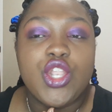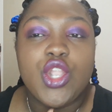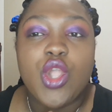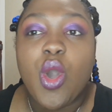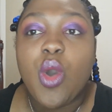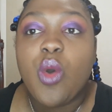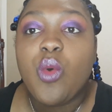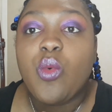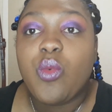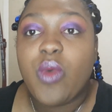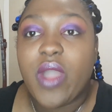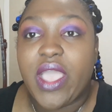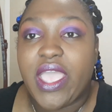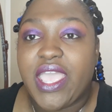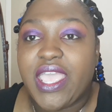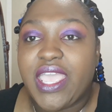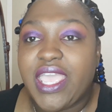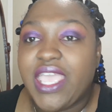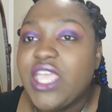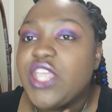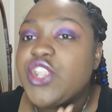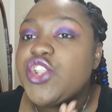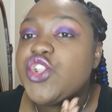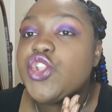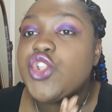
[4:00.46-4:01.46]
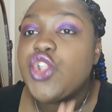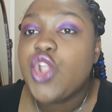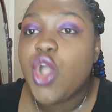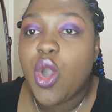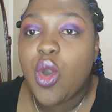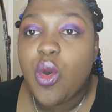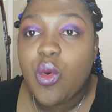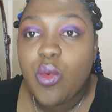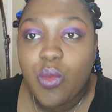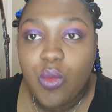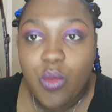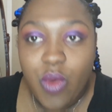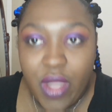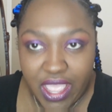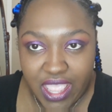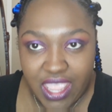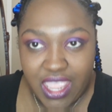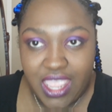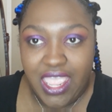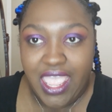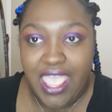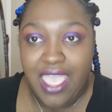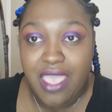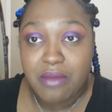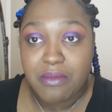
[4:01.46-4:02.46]
no way
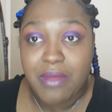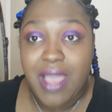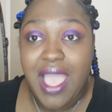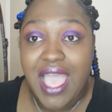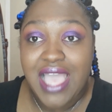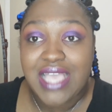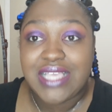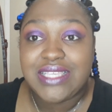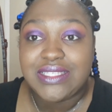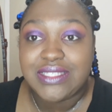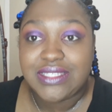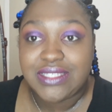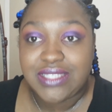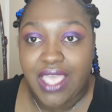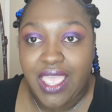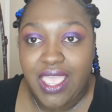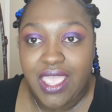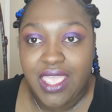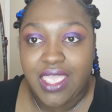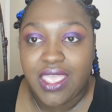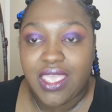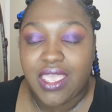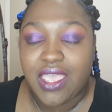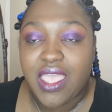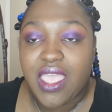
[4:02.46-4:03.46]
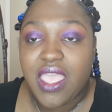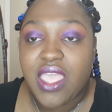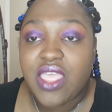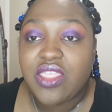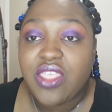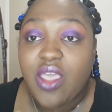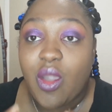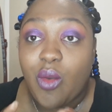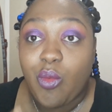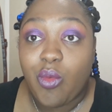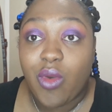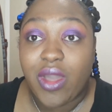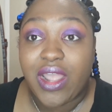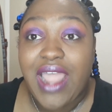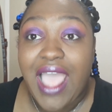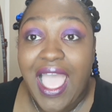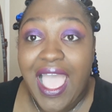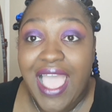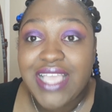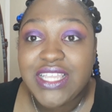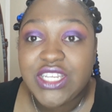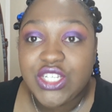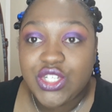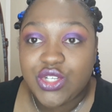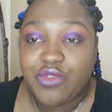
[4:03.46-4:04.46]
am I saying that what
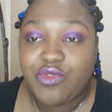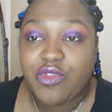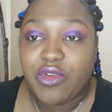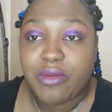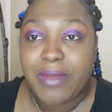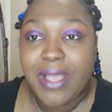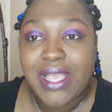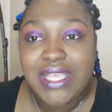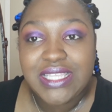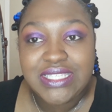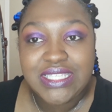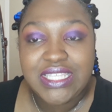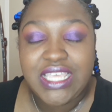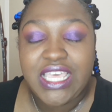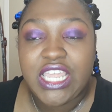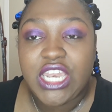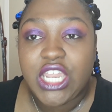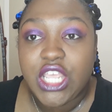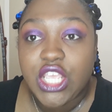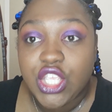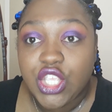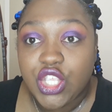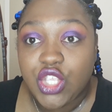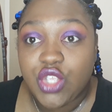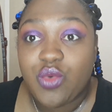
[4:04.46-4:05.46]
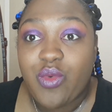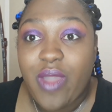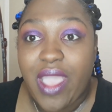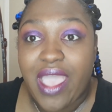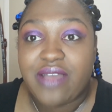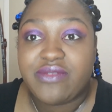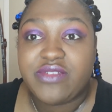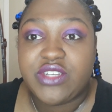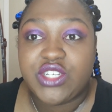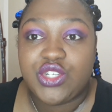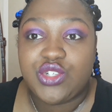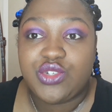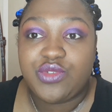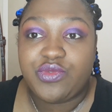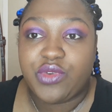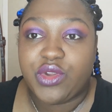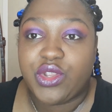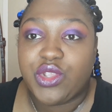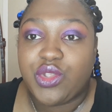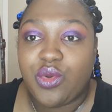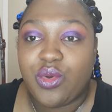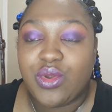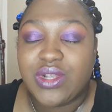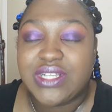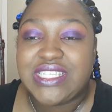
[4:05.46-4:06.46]
I do for my skin you have to do for
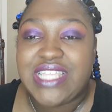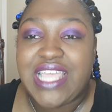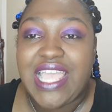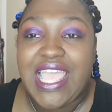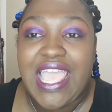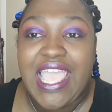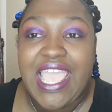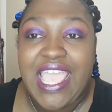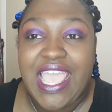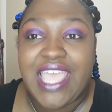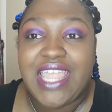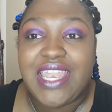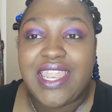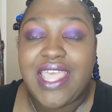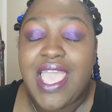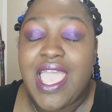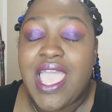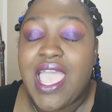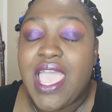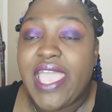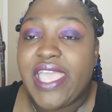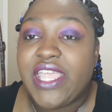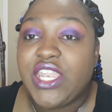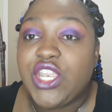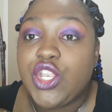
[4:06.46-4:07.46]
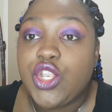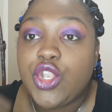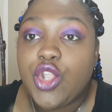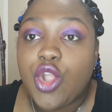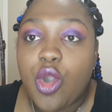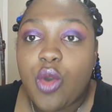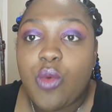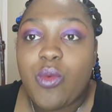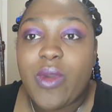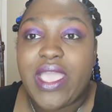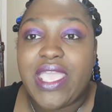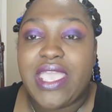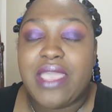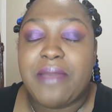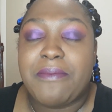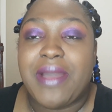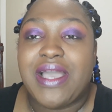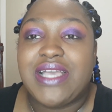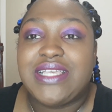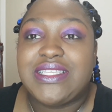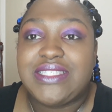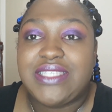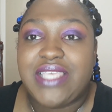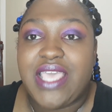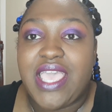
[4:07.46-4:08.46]
yours, and in no way am
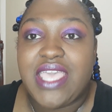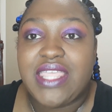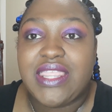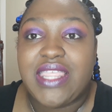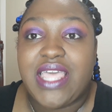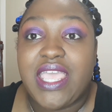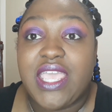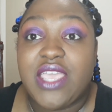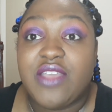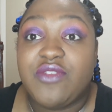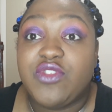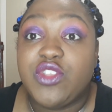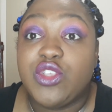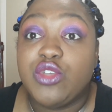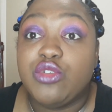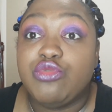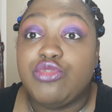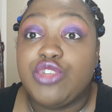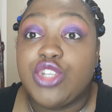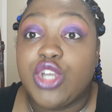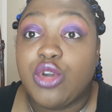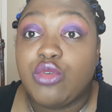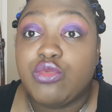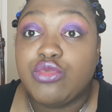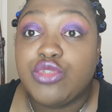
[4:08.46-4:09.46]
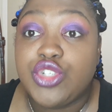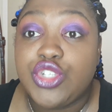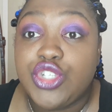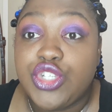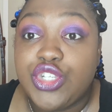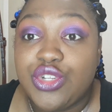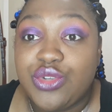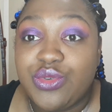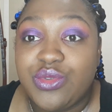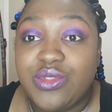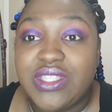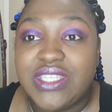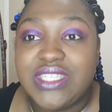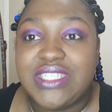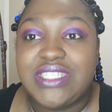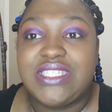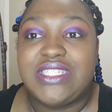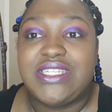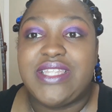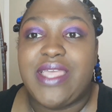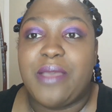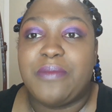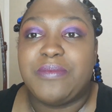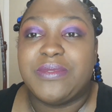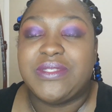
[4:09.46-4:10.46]
I saying that if you don't do the
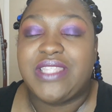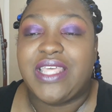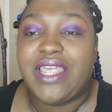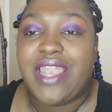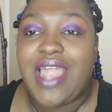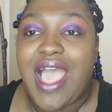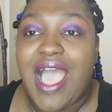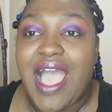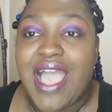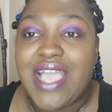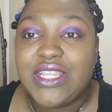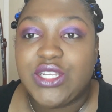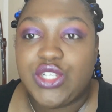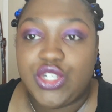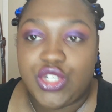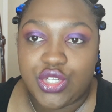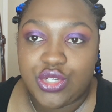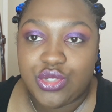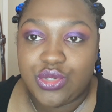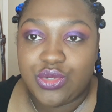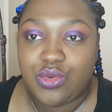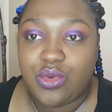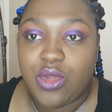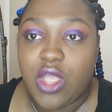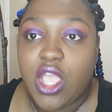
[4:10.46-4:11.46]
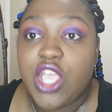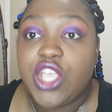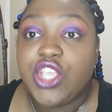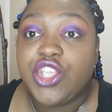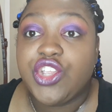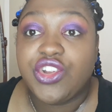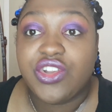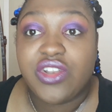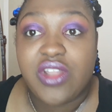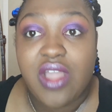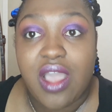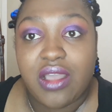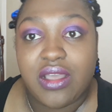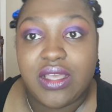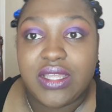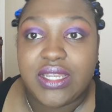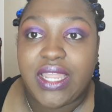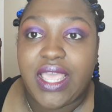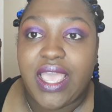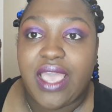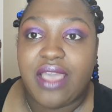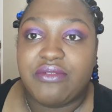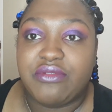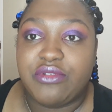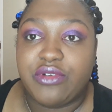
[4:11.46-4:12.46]
steps that I do, you're not going
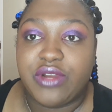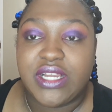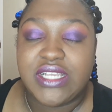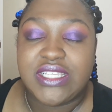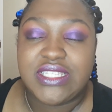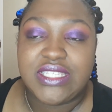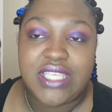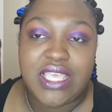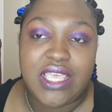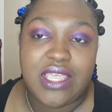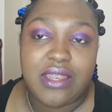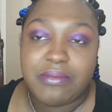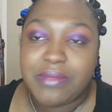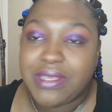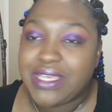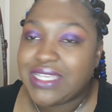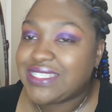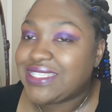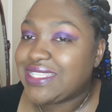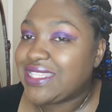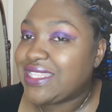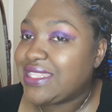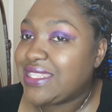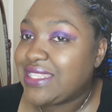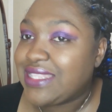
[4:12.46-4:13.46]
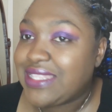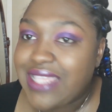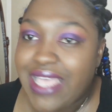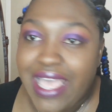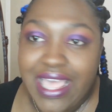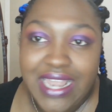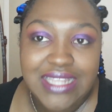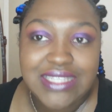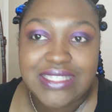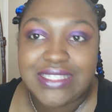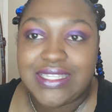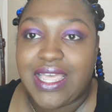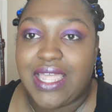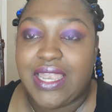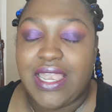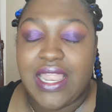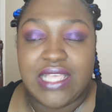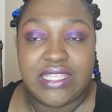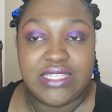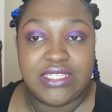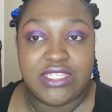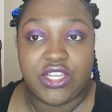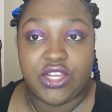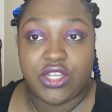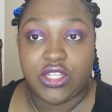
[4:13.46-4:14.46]
to have great skin, because that is not
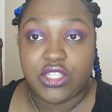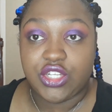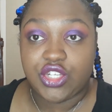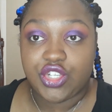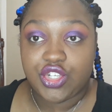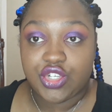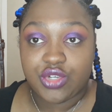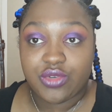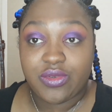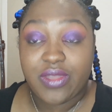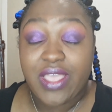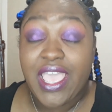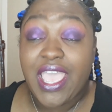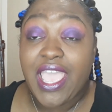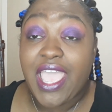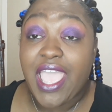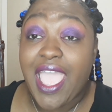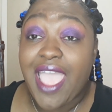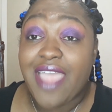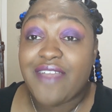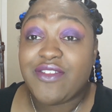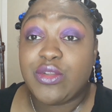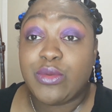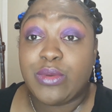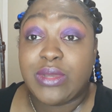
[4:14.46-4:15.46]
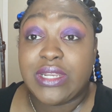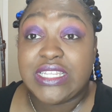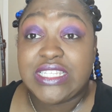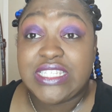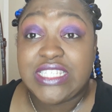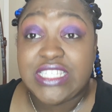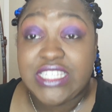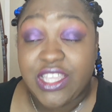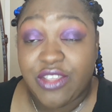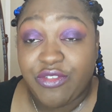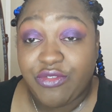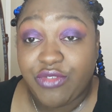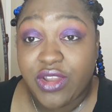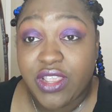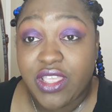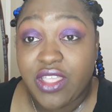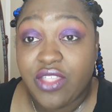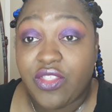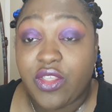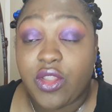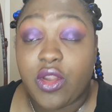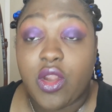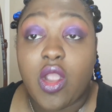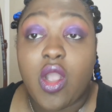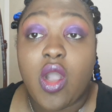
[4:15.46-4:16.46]
necessarily true. Everyone is
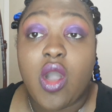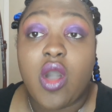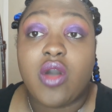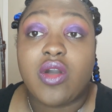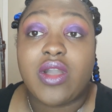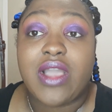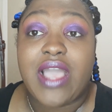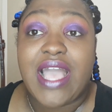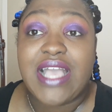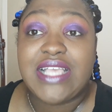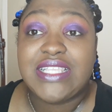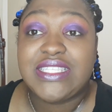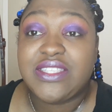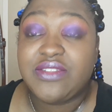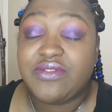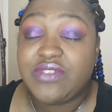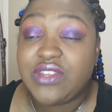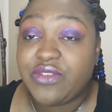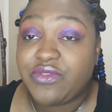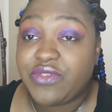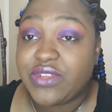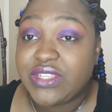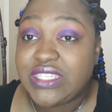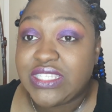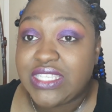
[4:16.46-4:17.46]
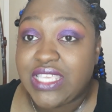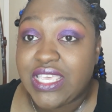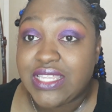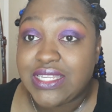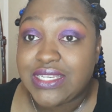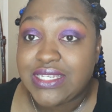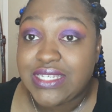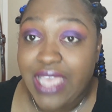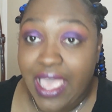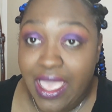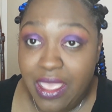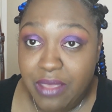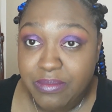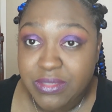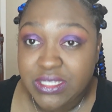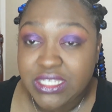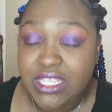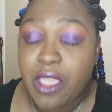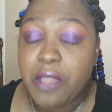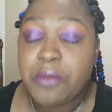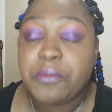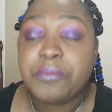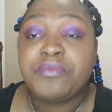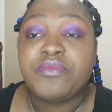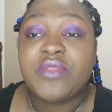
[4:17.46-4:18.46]
different. There are all kinds of different skin types,
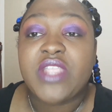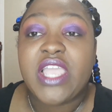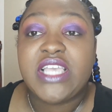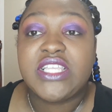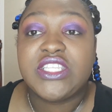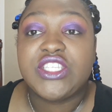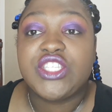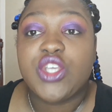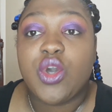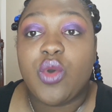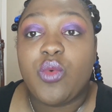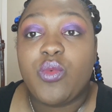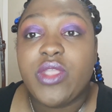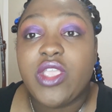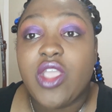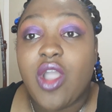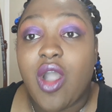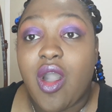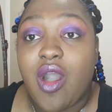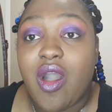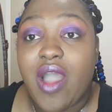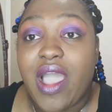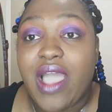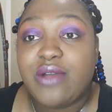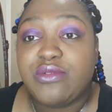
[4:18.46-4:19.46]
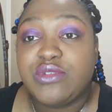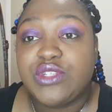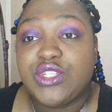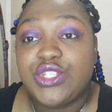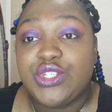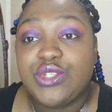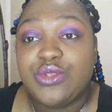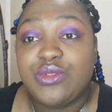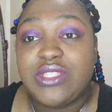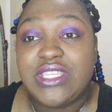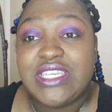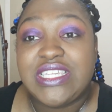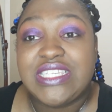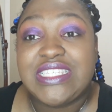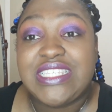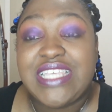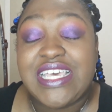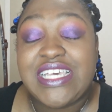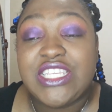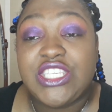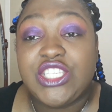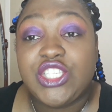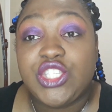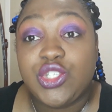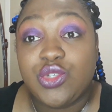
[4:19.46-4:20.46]
and so we all have to do things
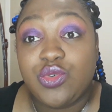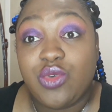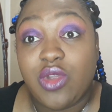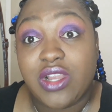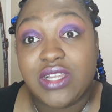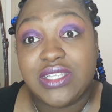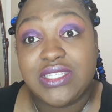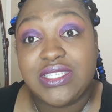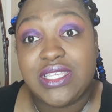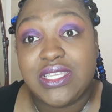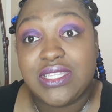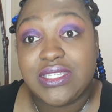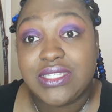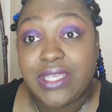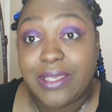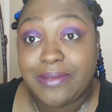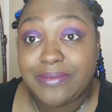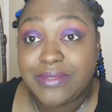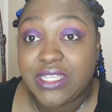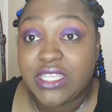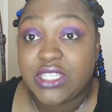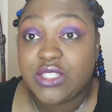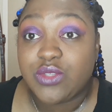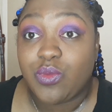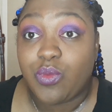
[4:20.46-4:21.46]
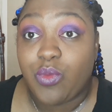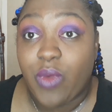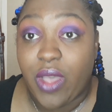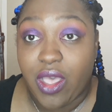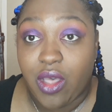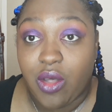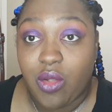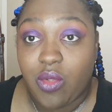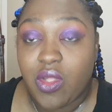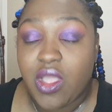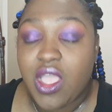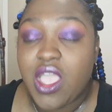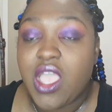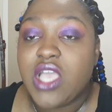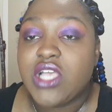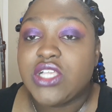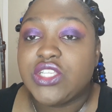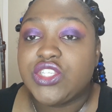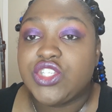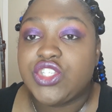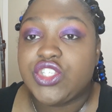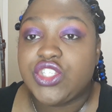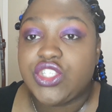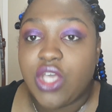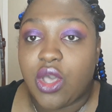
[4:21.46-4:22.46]
that suit our skin types as well.
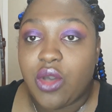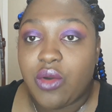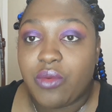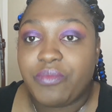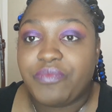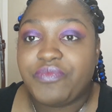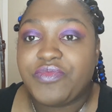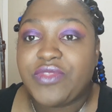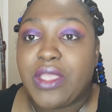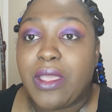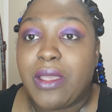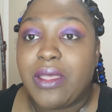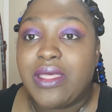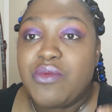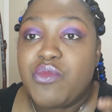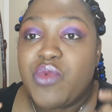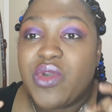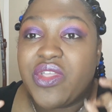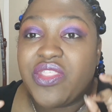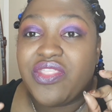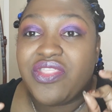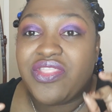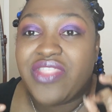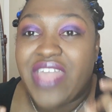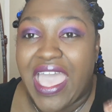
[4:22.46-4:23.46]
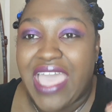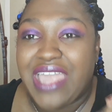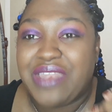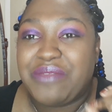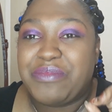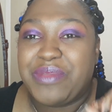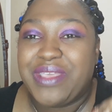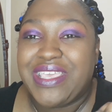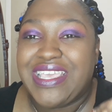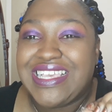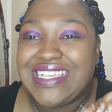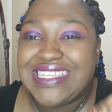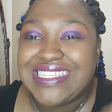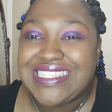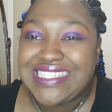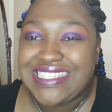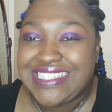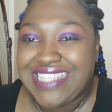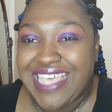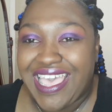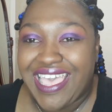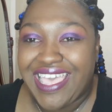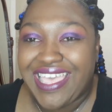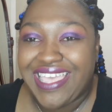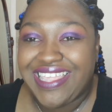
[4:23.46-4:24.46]
So, with that being
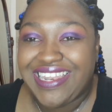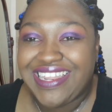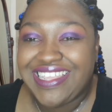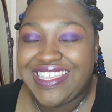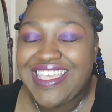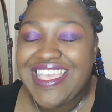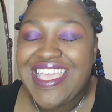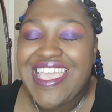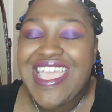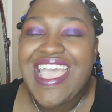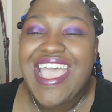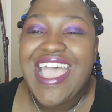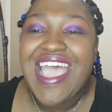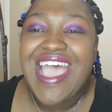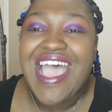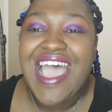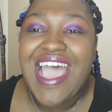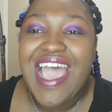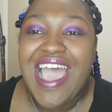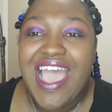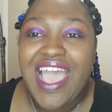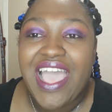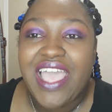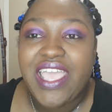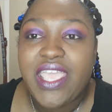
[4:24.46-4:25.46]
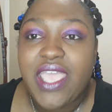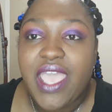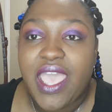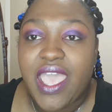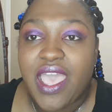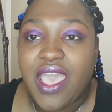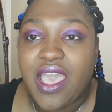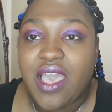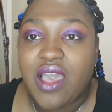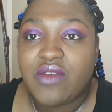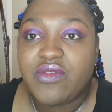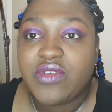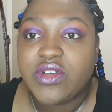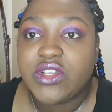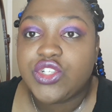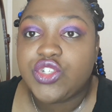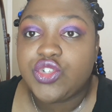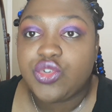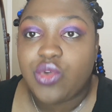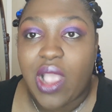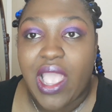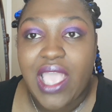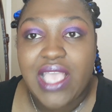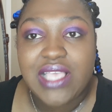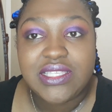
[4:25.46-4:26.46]
said, I have
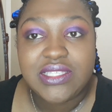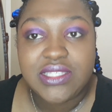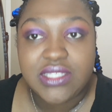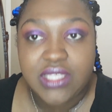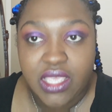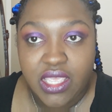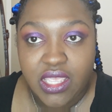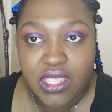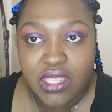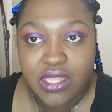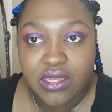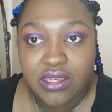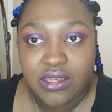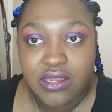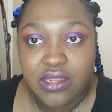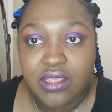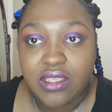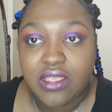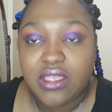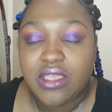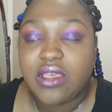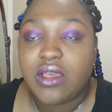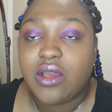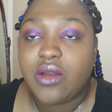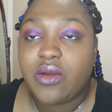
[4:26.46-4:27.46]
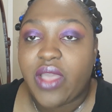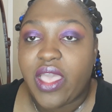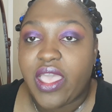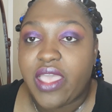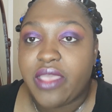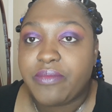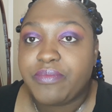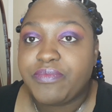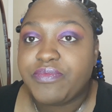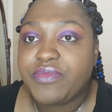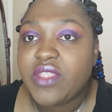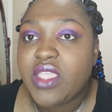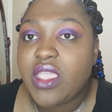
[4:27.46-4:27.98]
dry skin, okay?